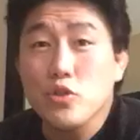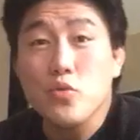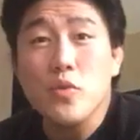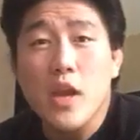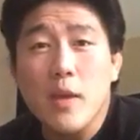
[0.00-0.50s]

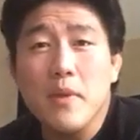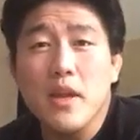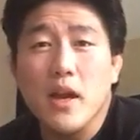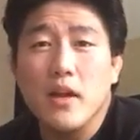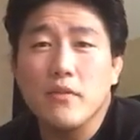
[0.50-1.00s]
You name
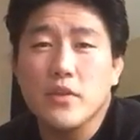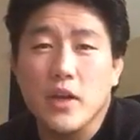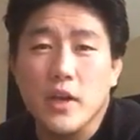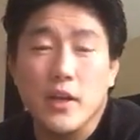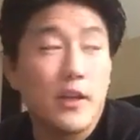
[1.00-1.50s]
it, I've
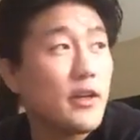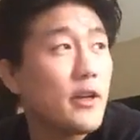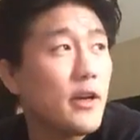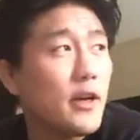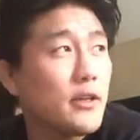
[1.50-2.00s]
done it.
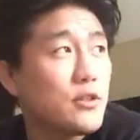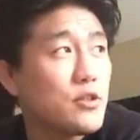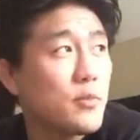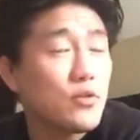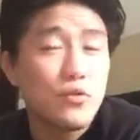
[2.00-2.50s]
I
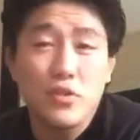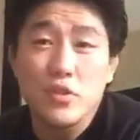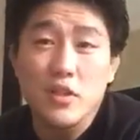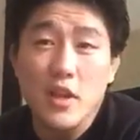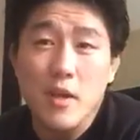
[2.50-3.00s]
just most
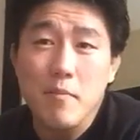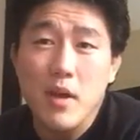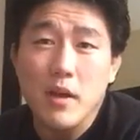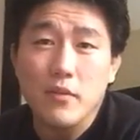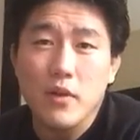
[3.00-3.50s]
recently came
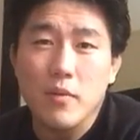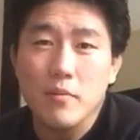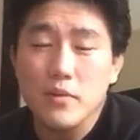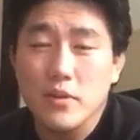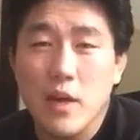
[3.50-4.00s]
back
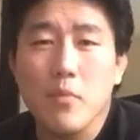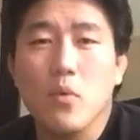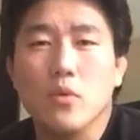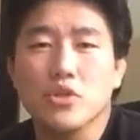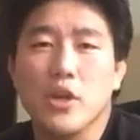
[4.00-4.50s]
from the Sambo
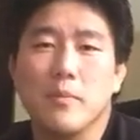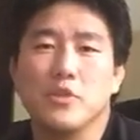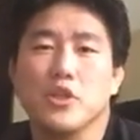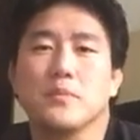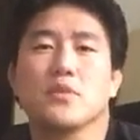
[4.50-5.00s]
World
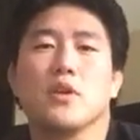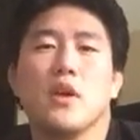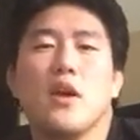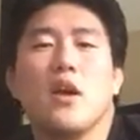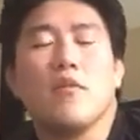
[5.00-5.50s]
Championships.
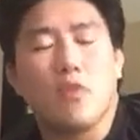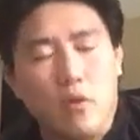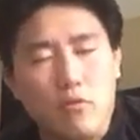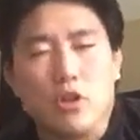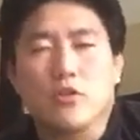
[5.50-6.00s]

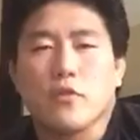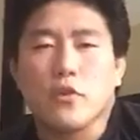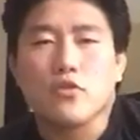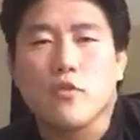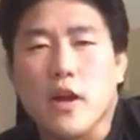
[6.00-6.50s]
Fought Russia
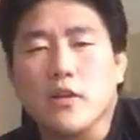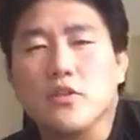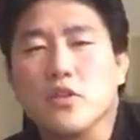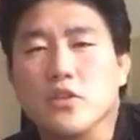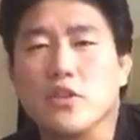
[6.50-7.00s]
first round, a
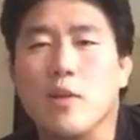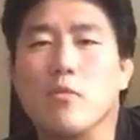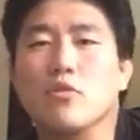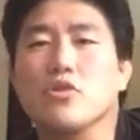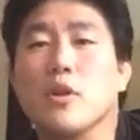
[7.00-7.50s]
six-time
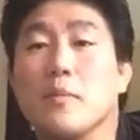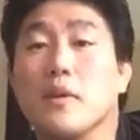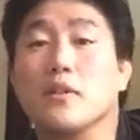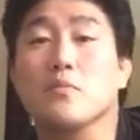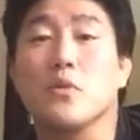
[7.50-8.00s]
world
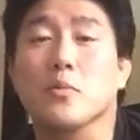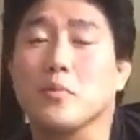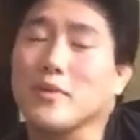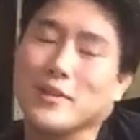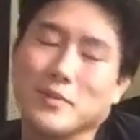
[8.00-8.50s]
champion got smoked,
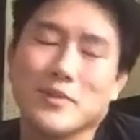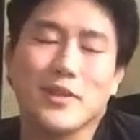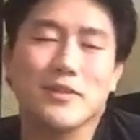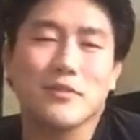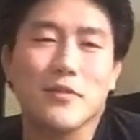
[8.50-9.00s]
but that's
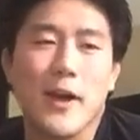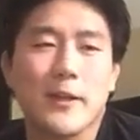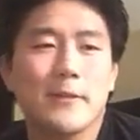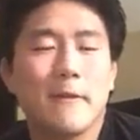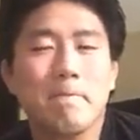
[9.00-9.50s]
besides the
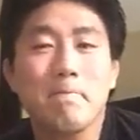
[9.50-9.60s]
fact.